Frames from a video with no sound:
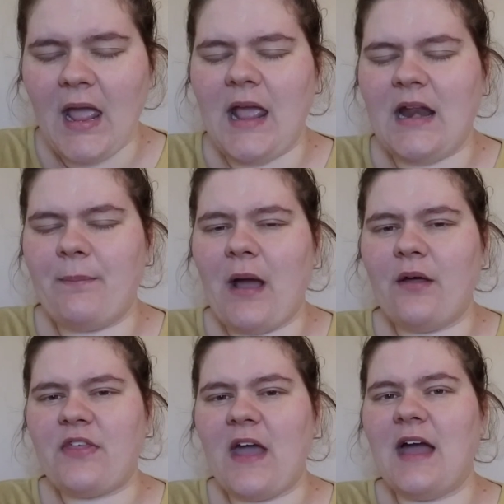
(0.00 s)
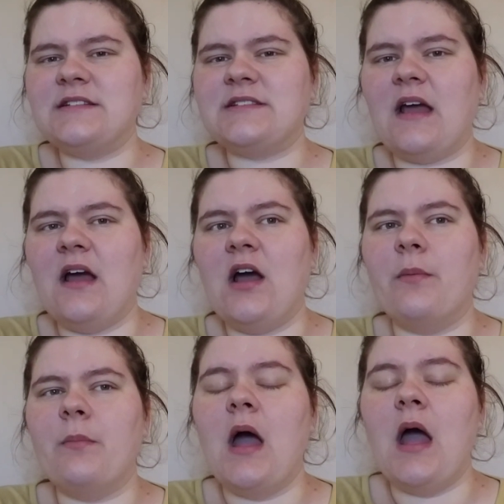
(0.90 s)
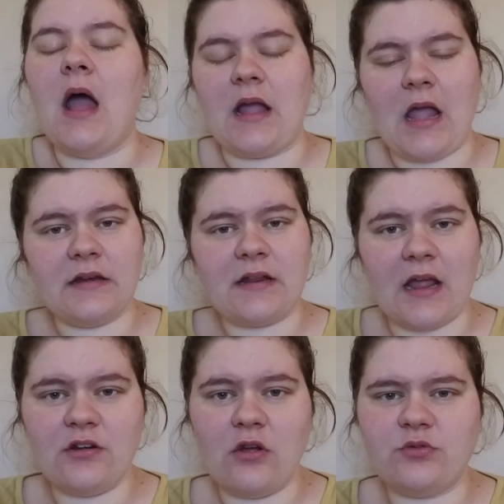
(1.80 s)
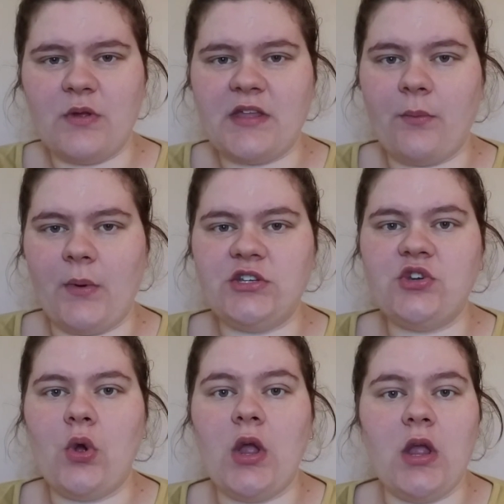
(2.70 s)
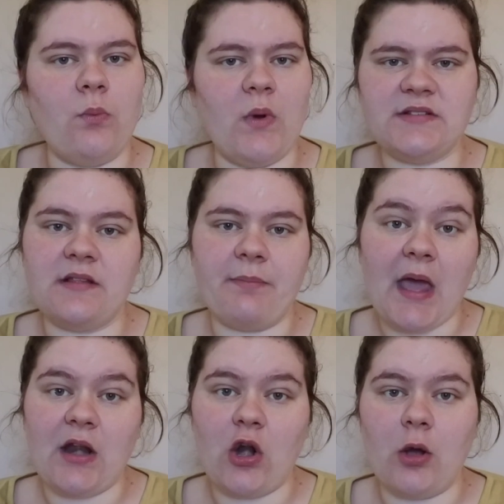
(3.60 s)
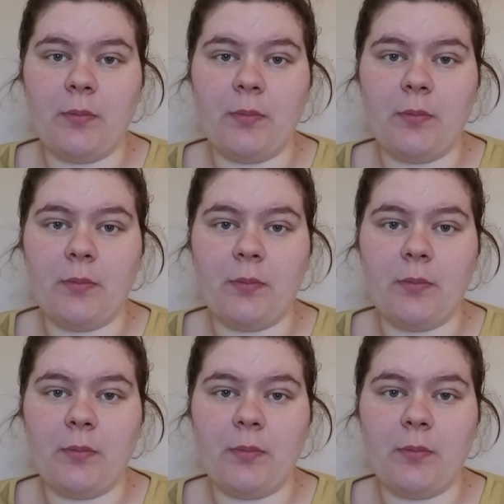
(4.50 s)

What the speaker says: And about that, I got diagnosed with it, which it wasn't bad at all,